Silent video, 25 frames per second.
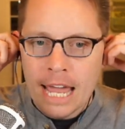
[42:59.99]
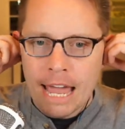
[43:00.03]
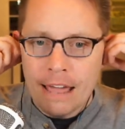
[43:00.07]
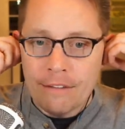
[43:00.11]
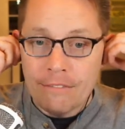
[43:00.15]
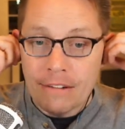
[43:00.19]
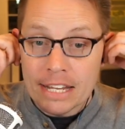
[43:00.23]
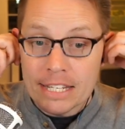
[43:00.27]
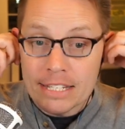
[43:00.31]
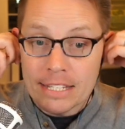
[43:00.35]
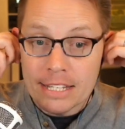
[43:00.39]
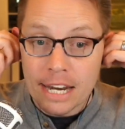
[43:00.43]

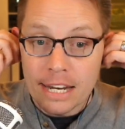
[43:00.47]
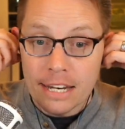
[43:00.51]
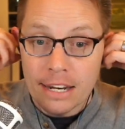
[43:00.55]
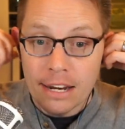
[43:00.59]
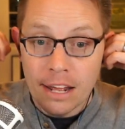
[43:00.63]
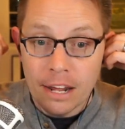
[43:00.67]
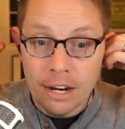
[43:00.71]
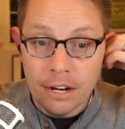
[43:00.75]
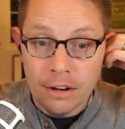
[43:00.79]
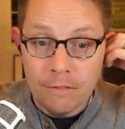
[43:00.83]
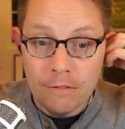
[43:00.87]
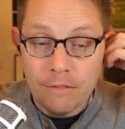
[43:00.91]
If I set
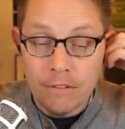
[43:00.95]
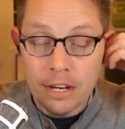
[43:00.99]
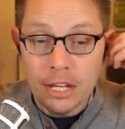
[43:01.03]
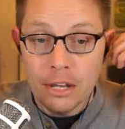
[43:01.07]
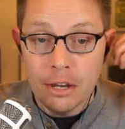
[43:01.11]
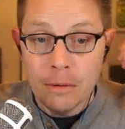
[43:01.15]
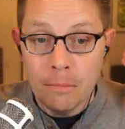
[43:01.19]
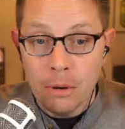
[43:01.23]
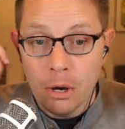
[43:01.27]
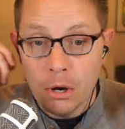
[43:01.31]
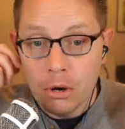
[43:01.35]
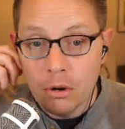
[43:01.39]
it onto
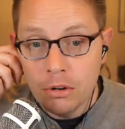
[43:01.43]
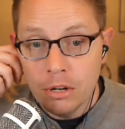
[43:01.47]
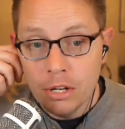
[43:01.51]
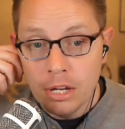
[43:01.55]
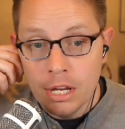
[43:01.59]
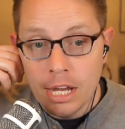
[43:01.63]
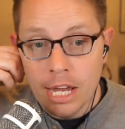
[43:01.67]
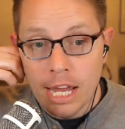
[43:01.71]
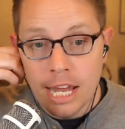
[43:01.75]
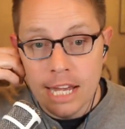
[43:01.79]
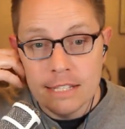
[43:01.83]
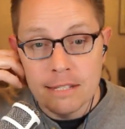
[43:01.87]
video mode,
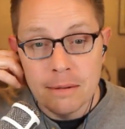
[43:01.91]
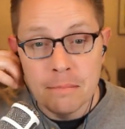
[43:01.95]
it's a